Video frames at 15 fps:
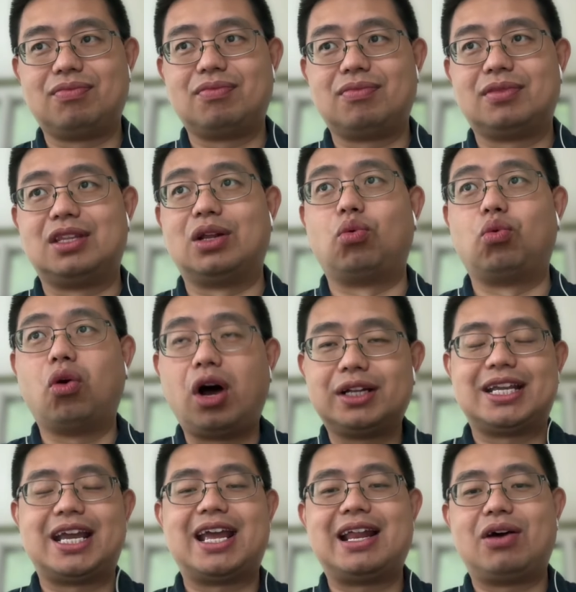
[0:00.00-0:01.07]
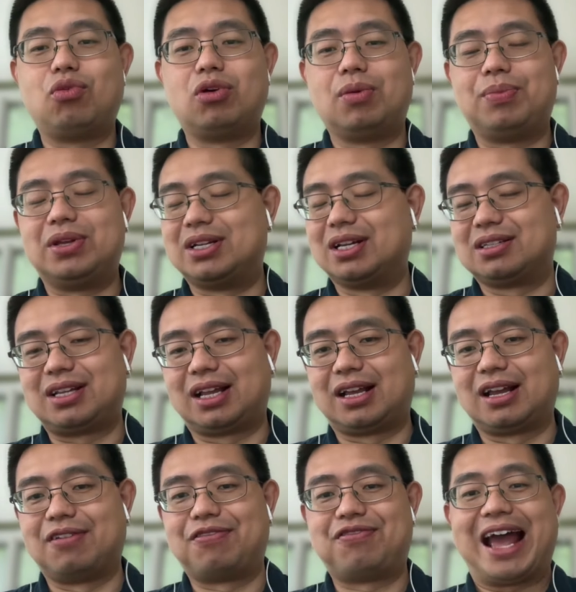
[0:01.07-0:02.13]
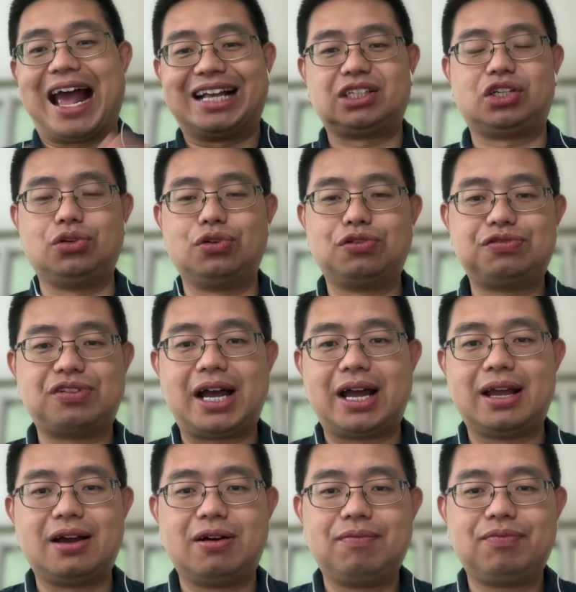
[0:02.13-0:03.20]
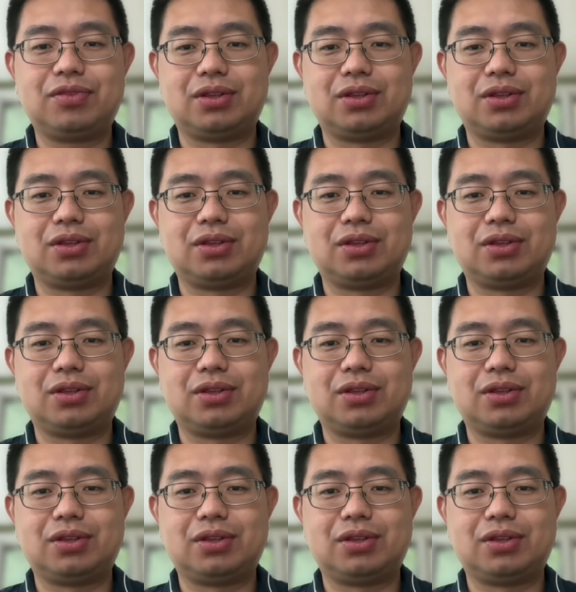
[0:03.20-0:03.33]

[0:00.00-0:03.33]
the raw data will be just like a FASTQ file,